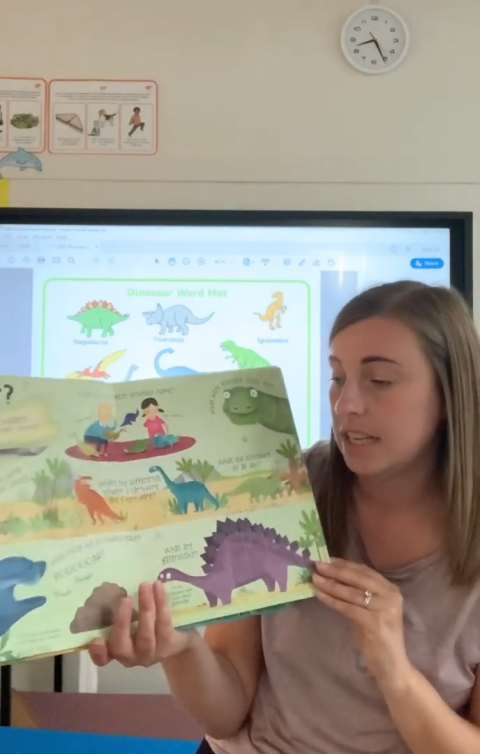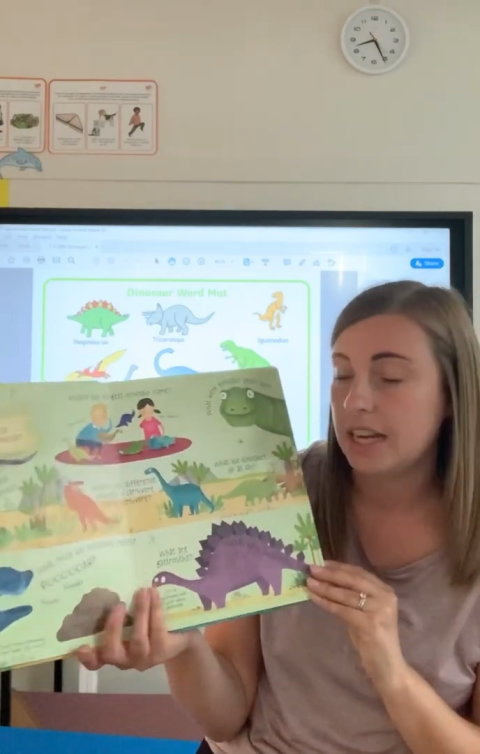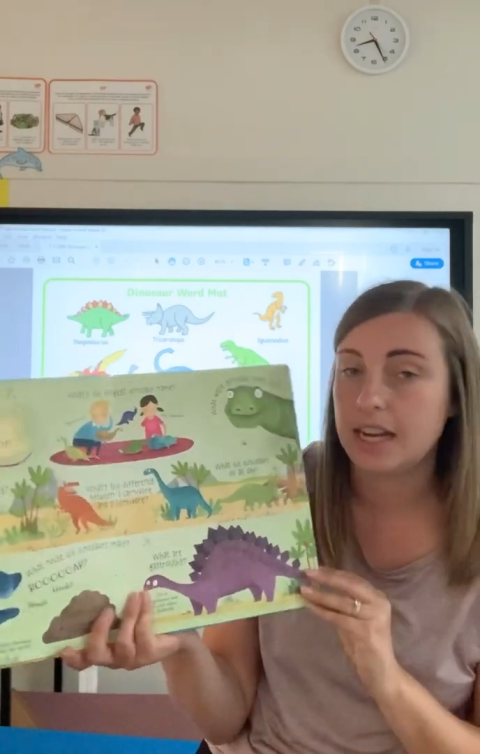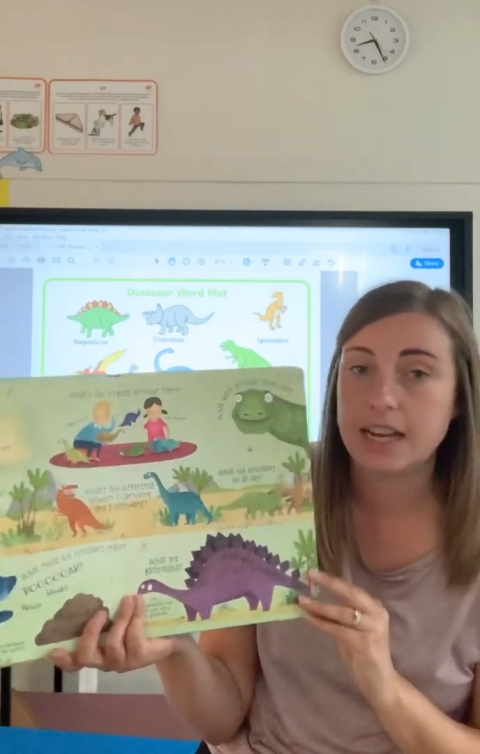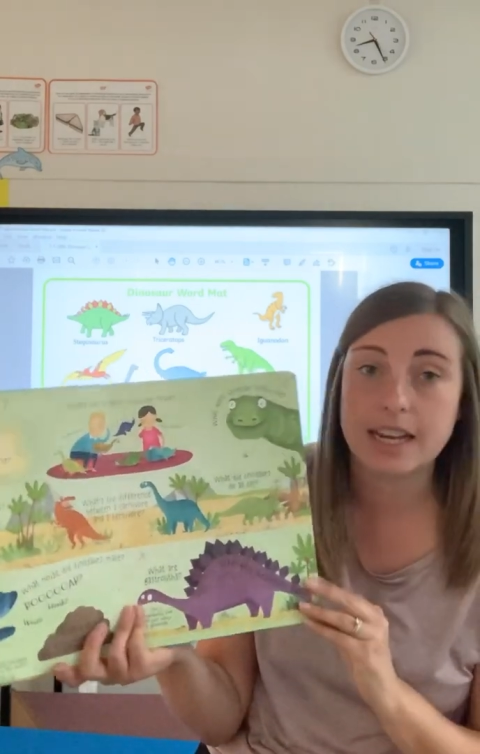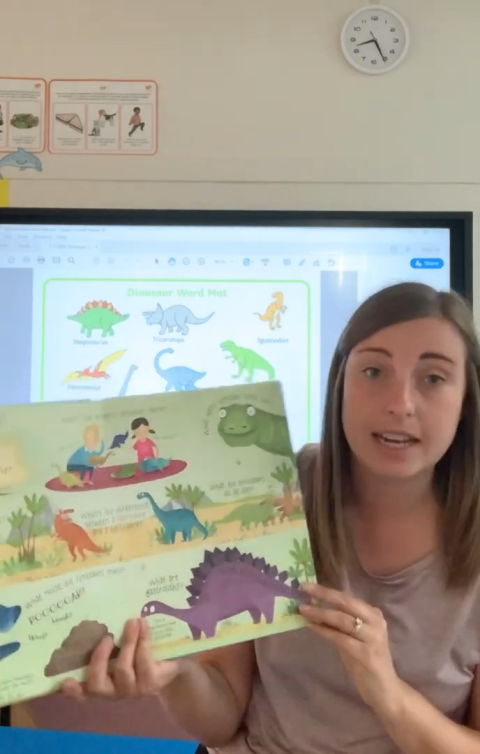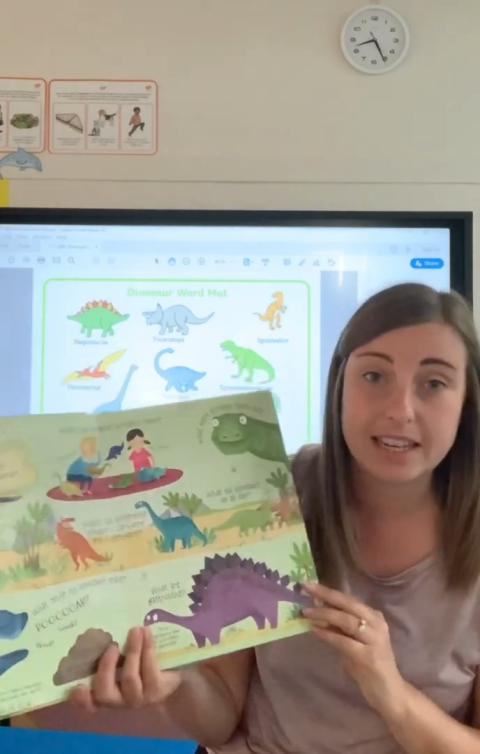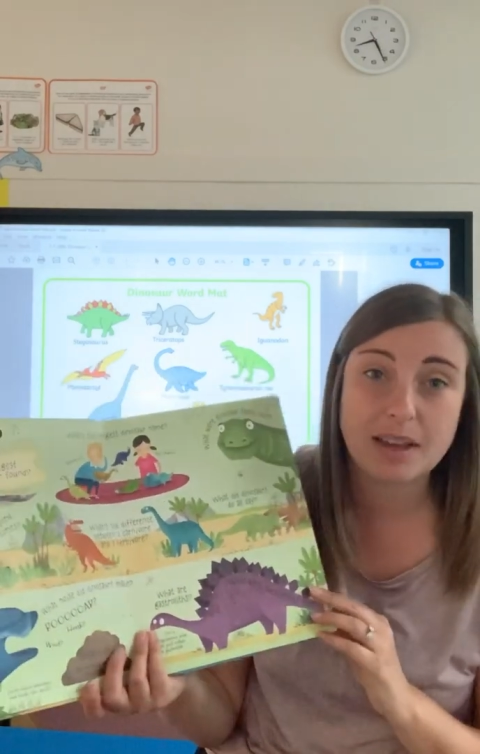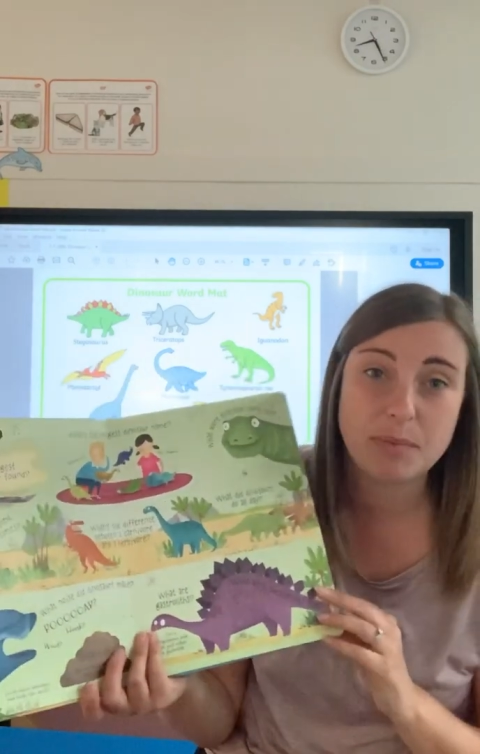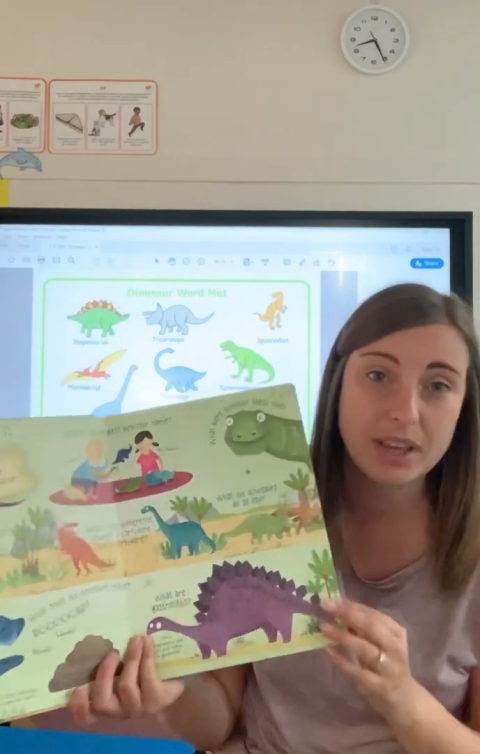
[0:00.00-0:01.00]
And
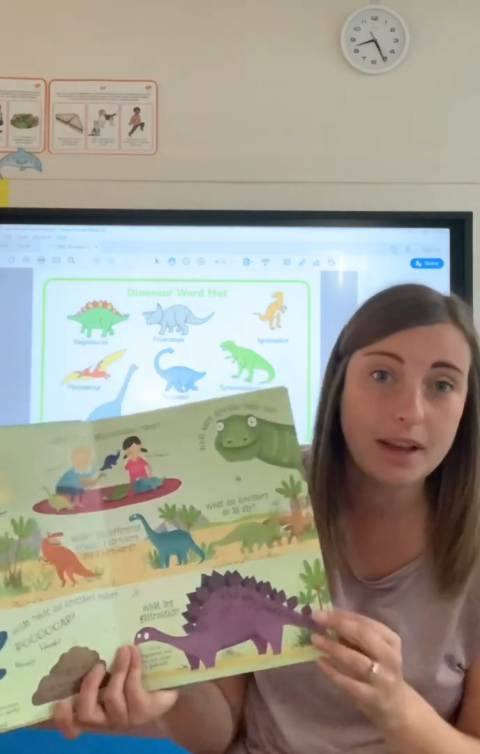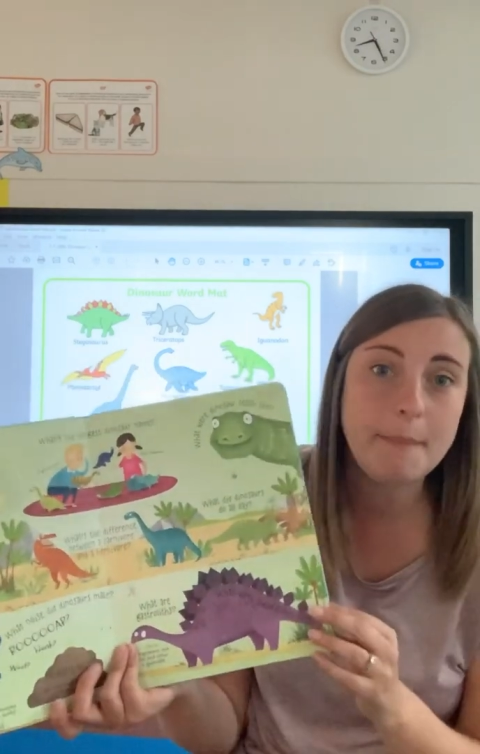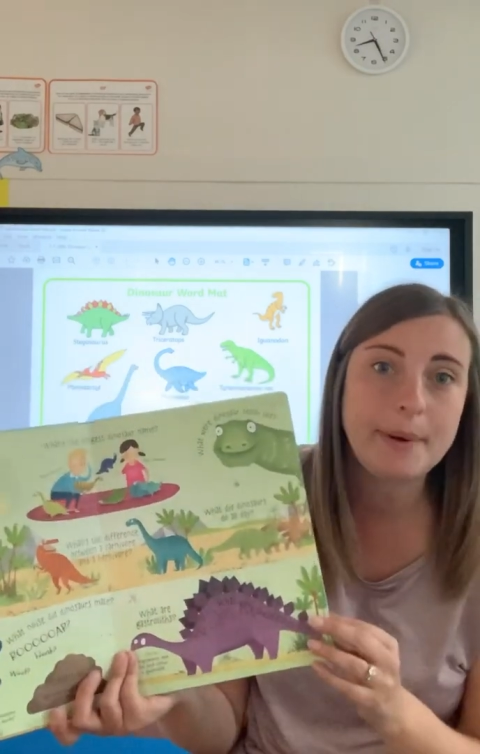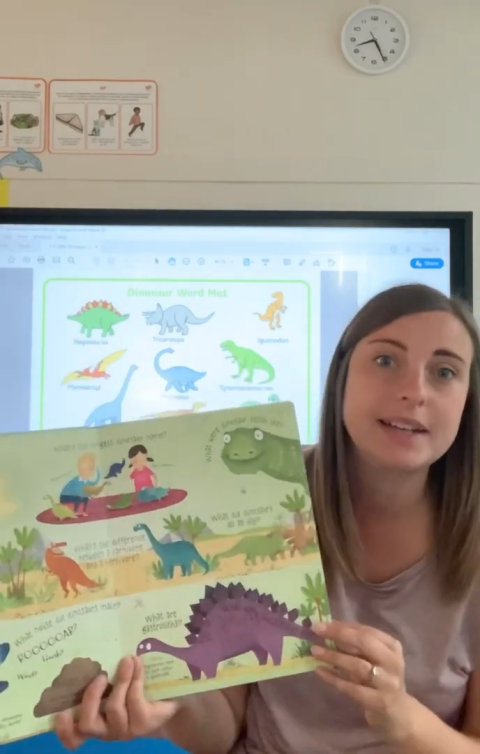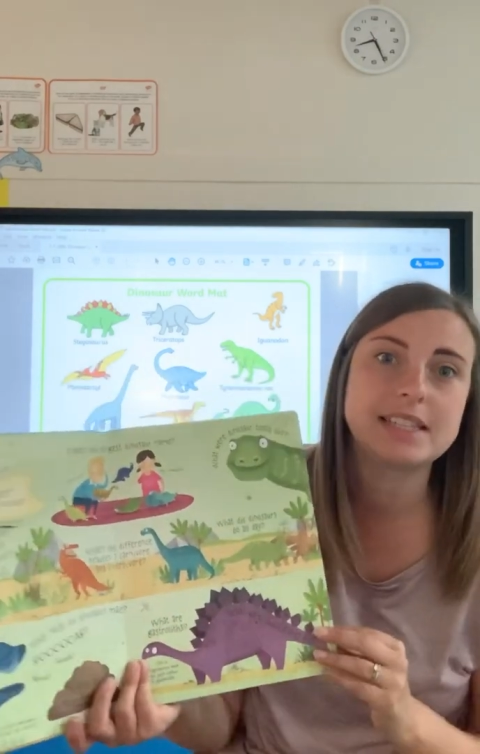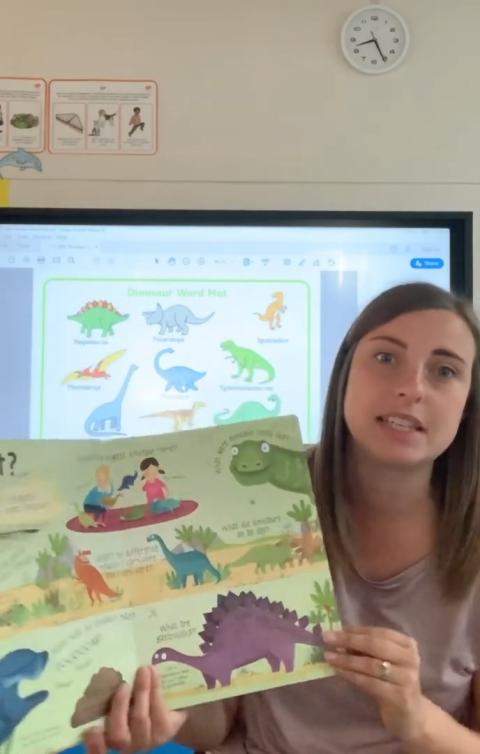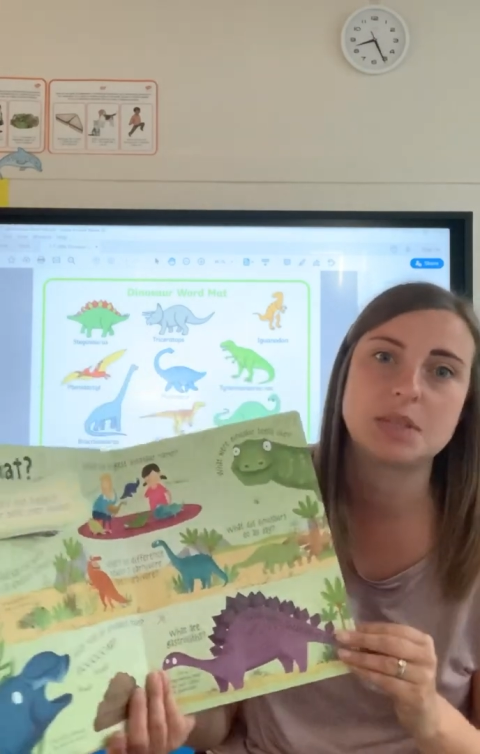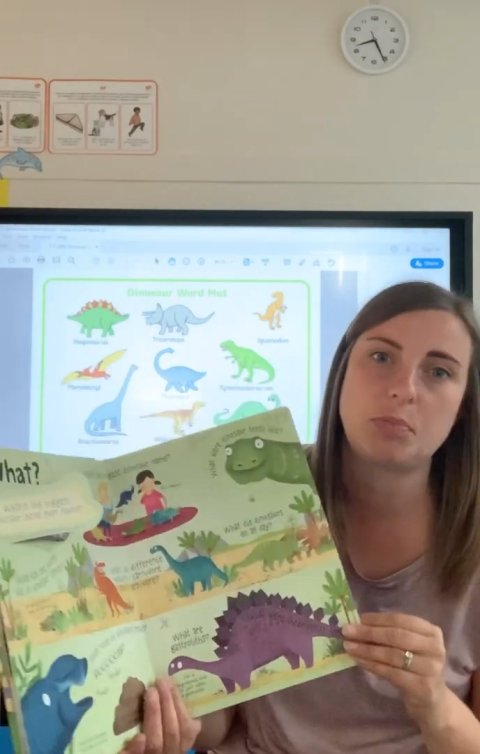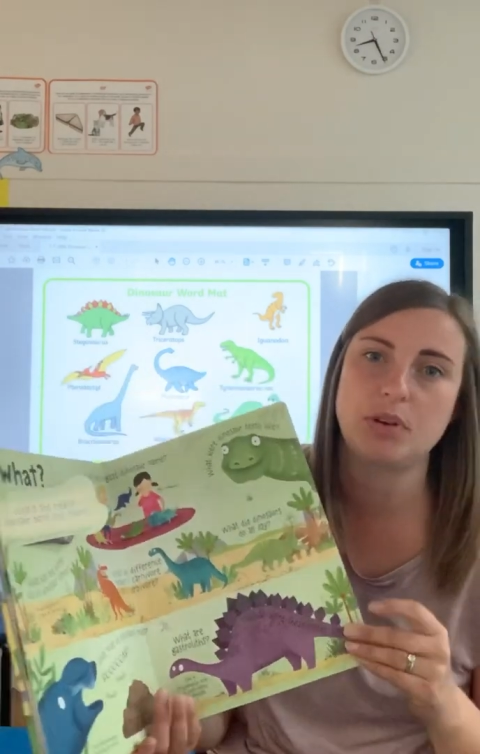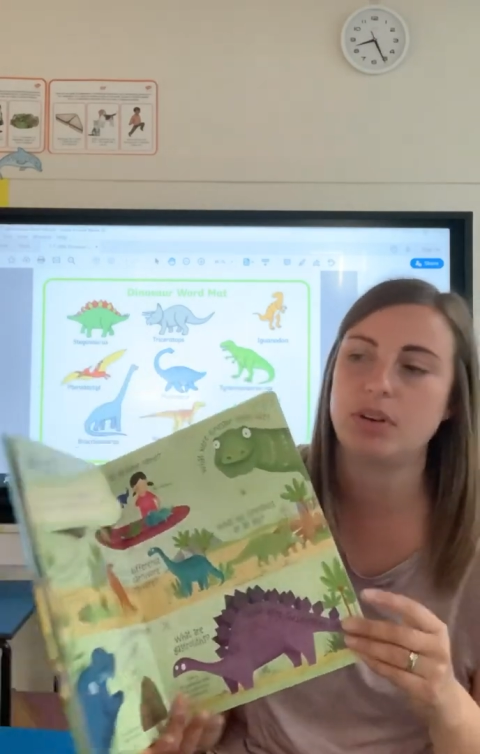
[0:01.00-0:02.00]
again, we can come back to this
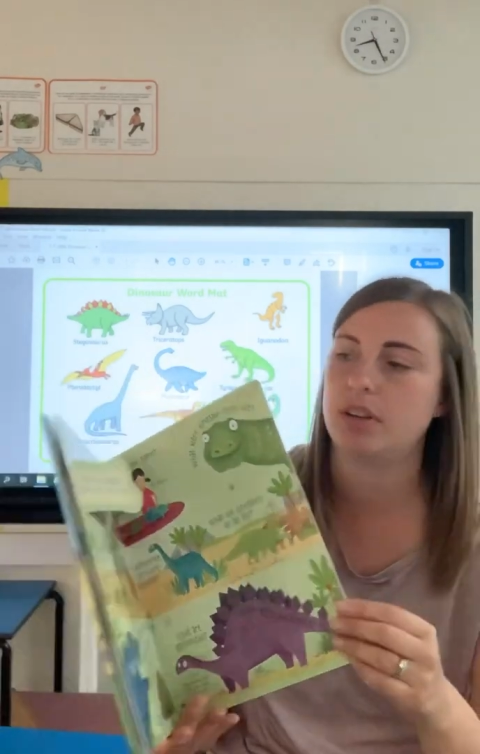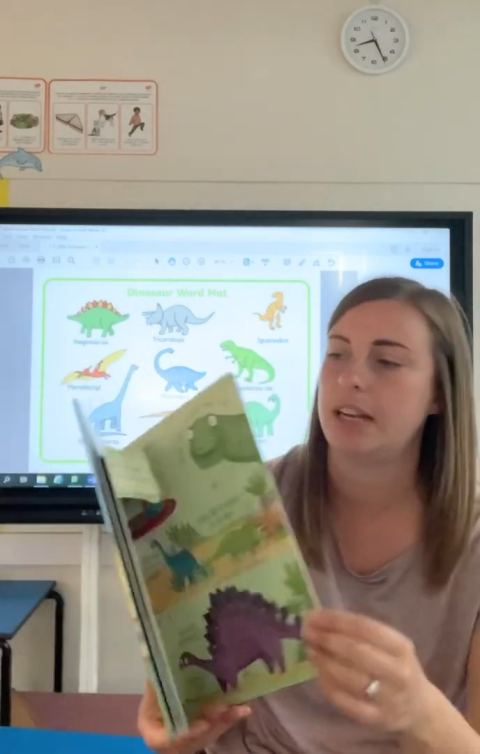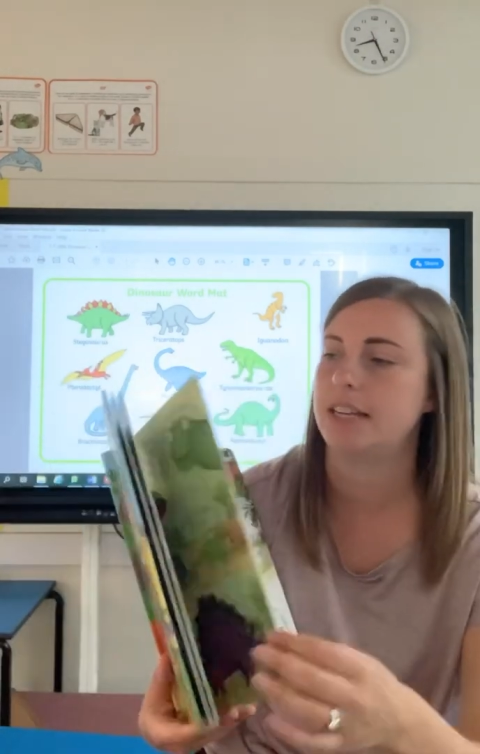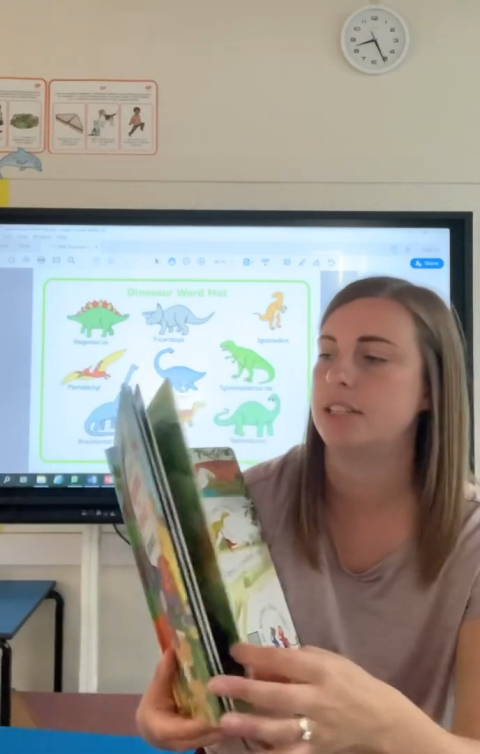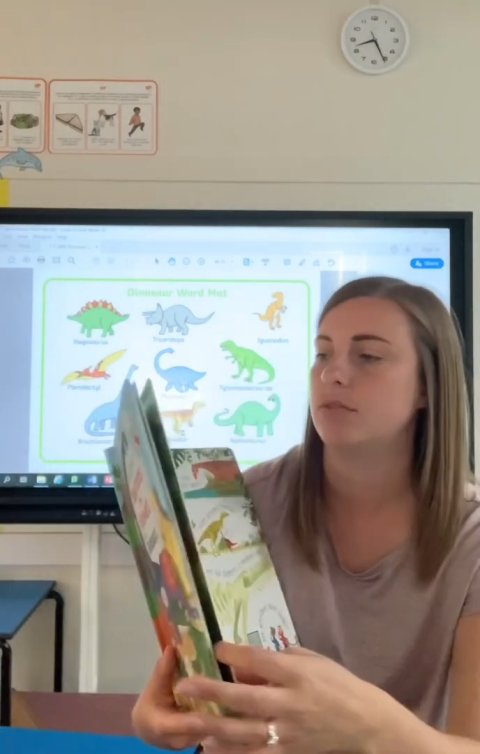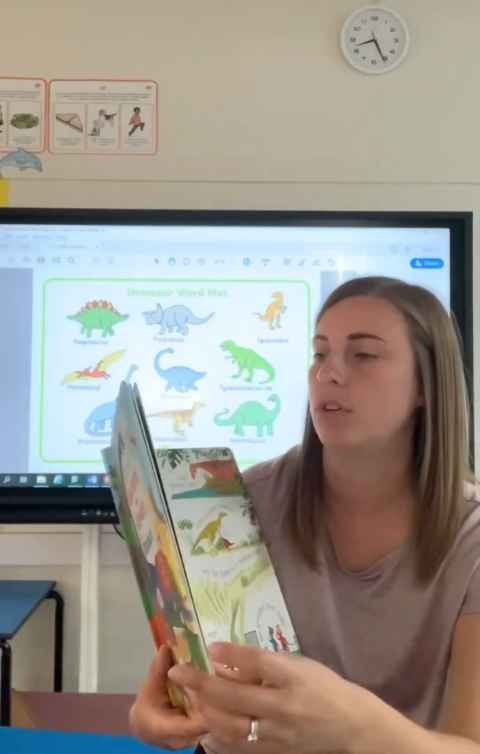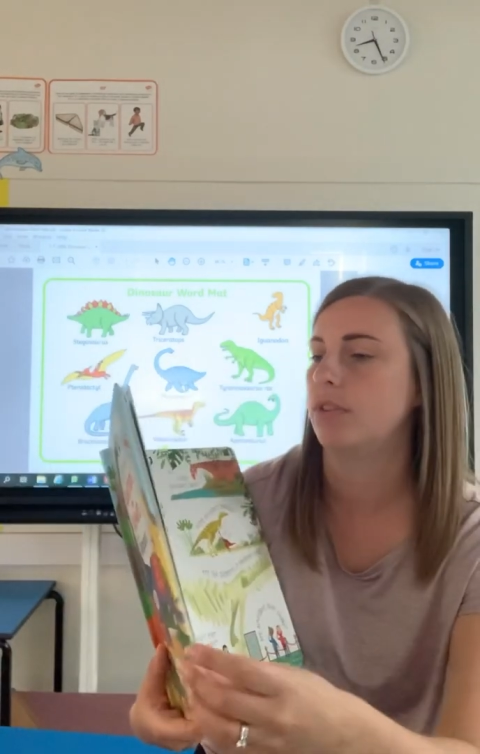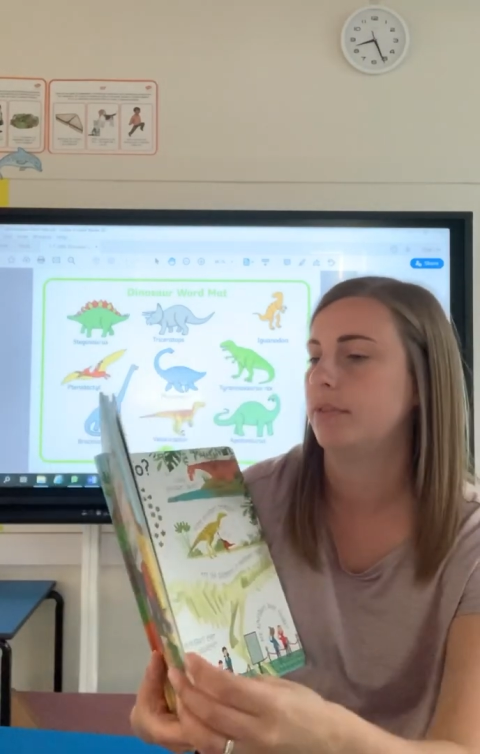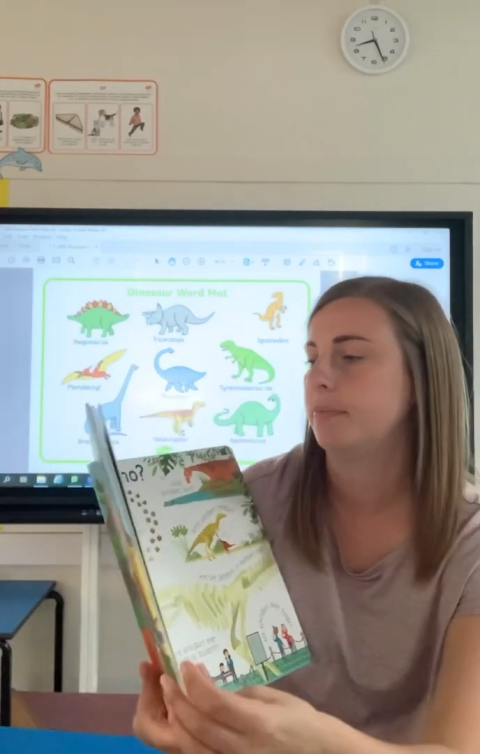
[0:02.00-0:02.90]
book later on.